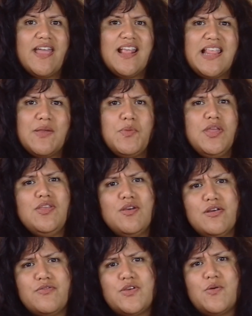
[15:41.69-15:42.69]
And let me
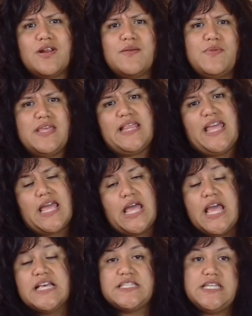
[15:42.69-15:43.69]
know if you want to be
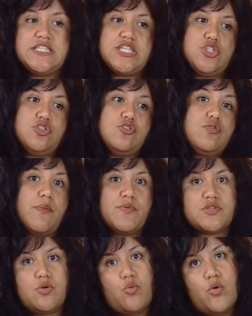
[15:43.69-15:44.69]
like Season 2,
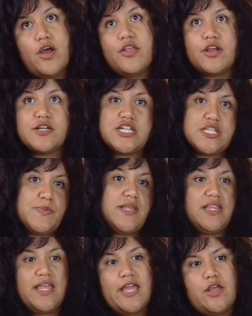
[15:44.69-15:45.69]
Episode 1, or just be
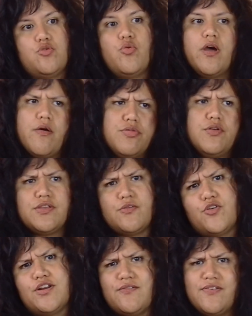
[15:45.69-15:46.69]
like 12,
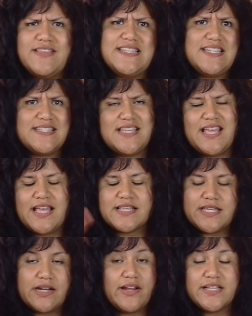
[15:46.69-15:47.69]
13, 14, 15, 16,
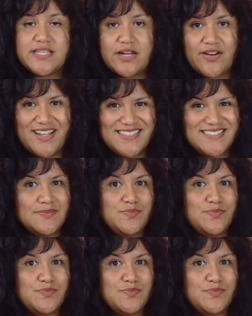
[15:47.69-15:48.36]
etc., etc.